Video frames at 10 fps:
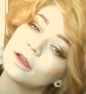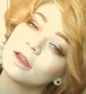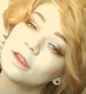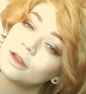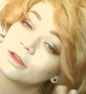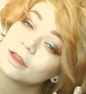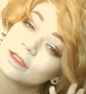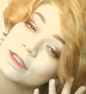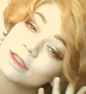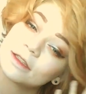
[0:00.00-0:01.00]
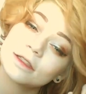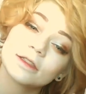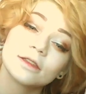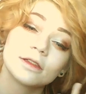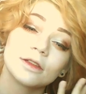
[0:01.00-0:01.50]
I think this is
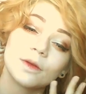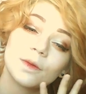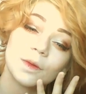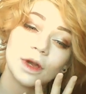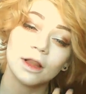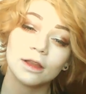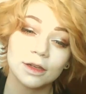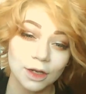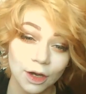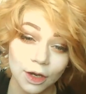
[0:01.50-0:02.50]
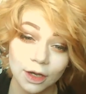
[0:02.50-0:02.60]
well and dark